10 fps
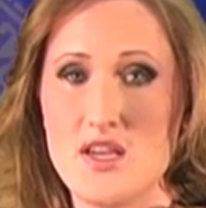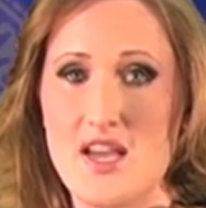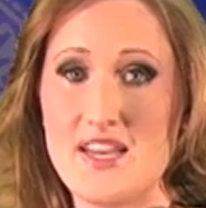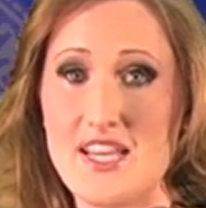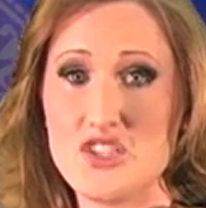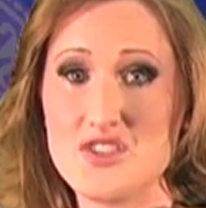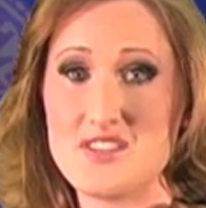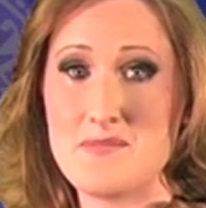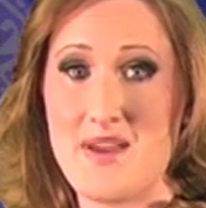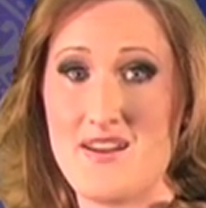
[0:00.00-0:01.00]
An
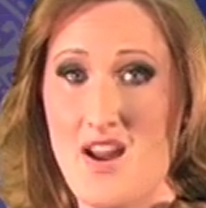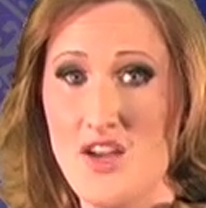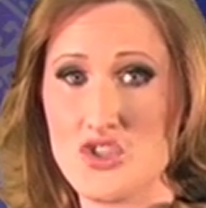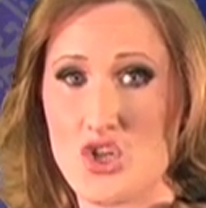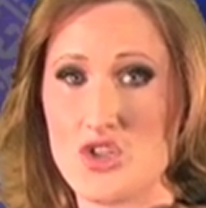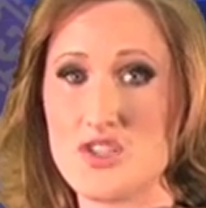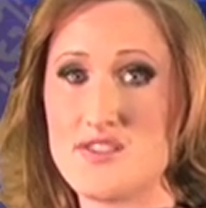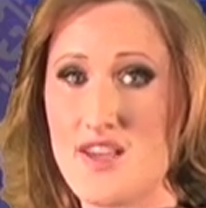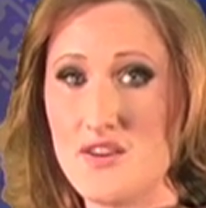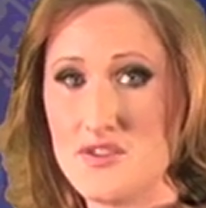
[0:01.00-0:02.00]
agency may not charge a
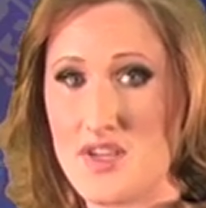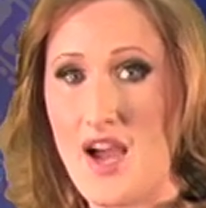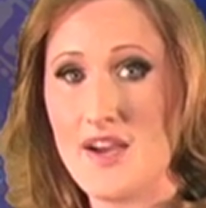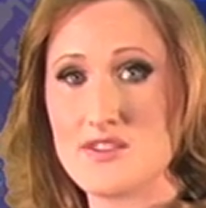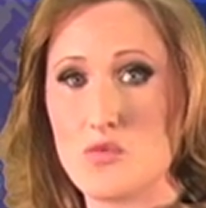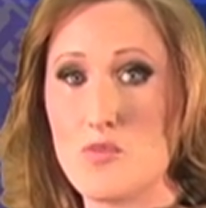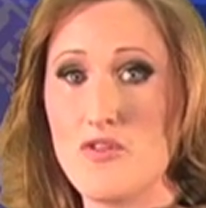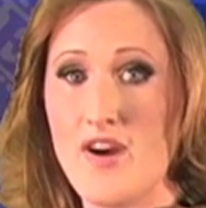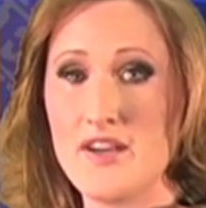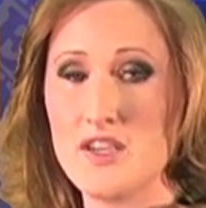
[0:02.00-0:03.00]
sales tax when
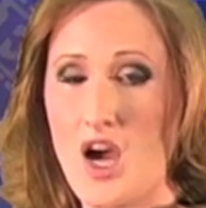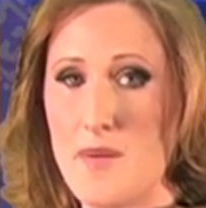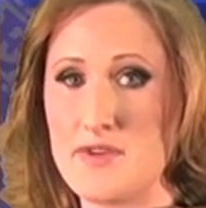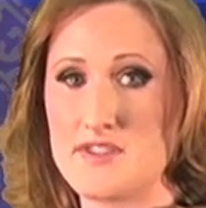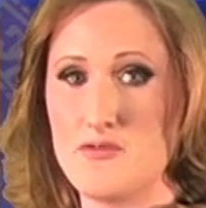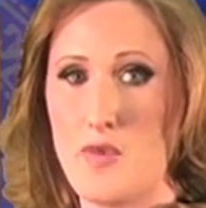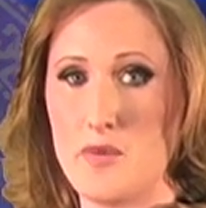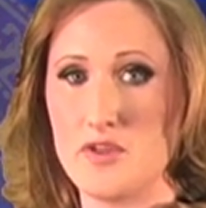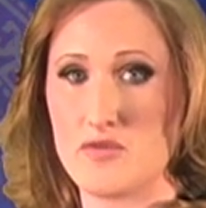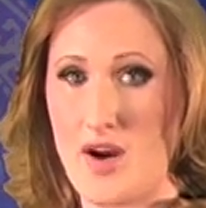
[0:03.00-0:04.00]
providing copies of
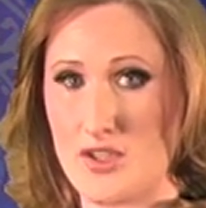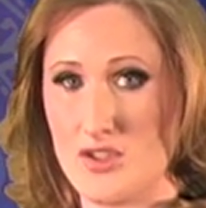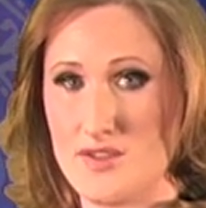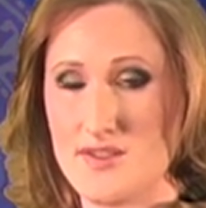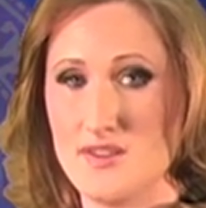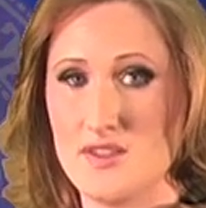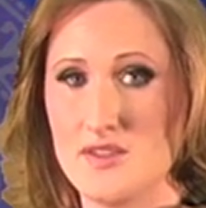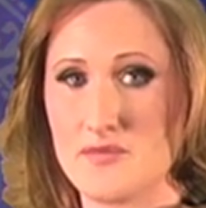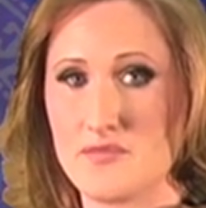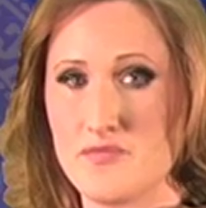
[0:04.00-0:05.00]
public records.
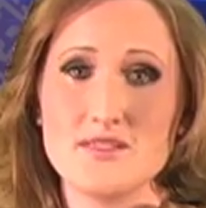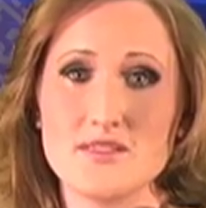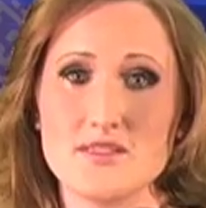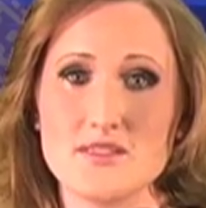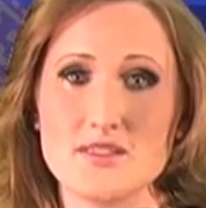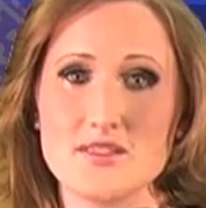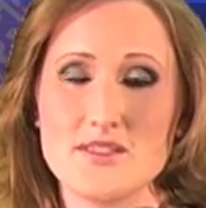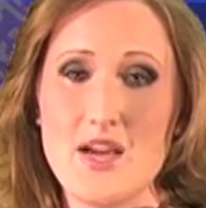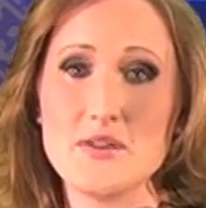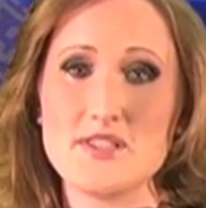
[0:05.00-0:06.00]

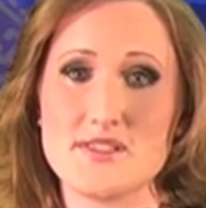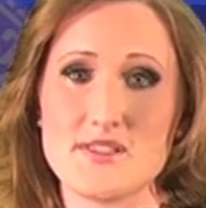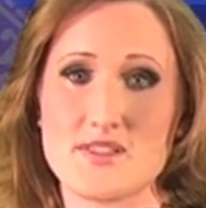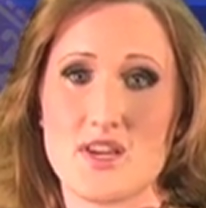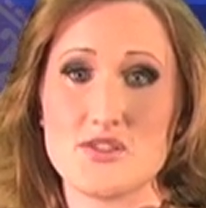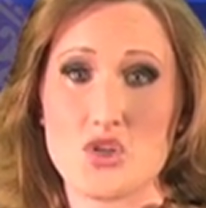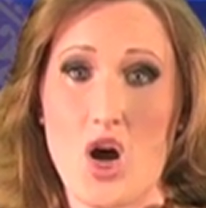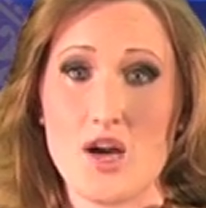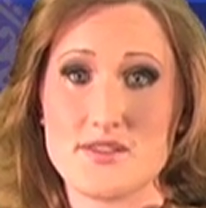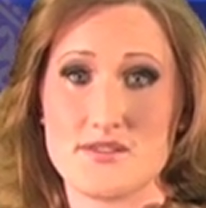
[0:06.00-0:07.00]
Now let's discuss
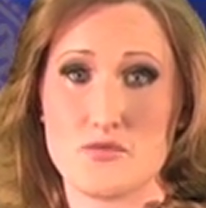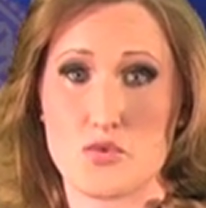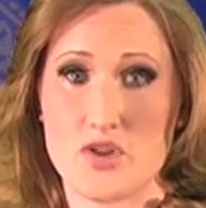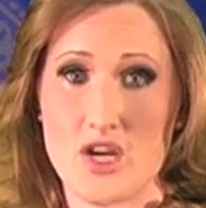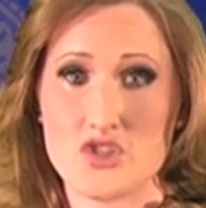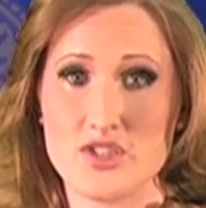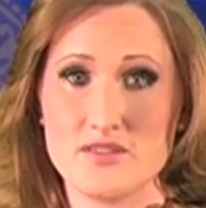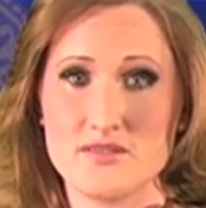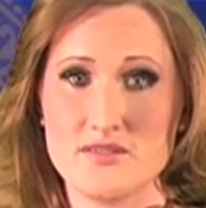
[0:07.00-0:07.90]
costs of production.